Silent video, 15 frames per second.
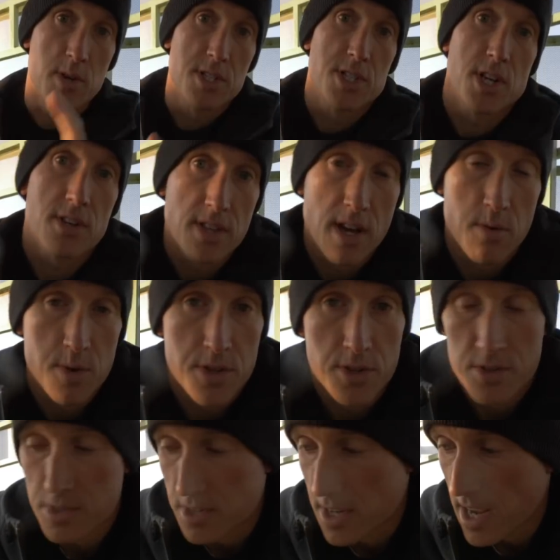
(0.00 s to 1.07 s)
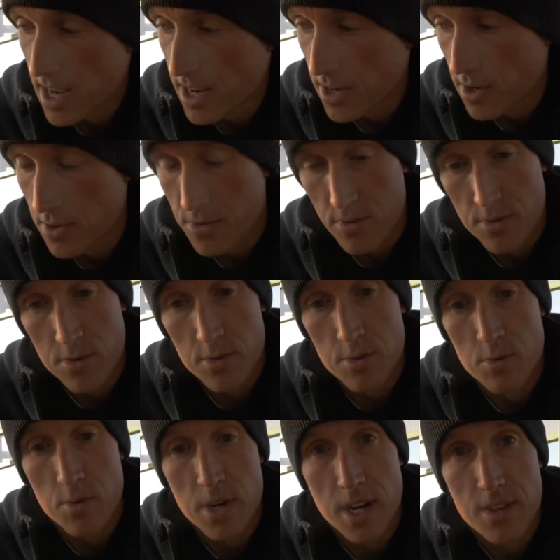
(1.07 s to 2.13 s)
I want to share that with you today and go
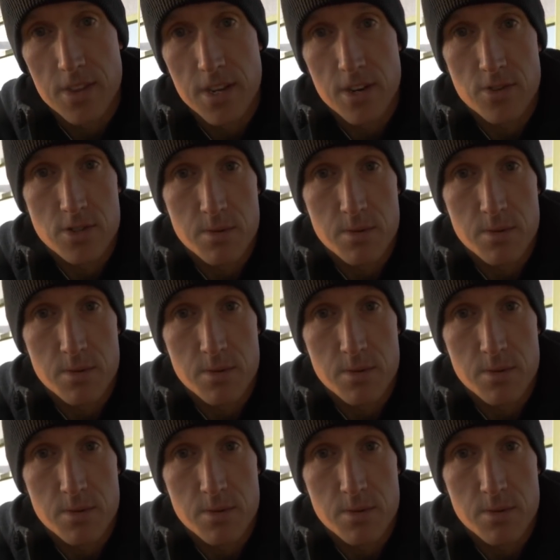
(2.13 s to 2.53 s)
through what I think are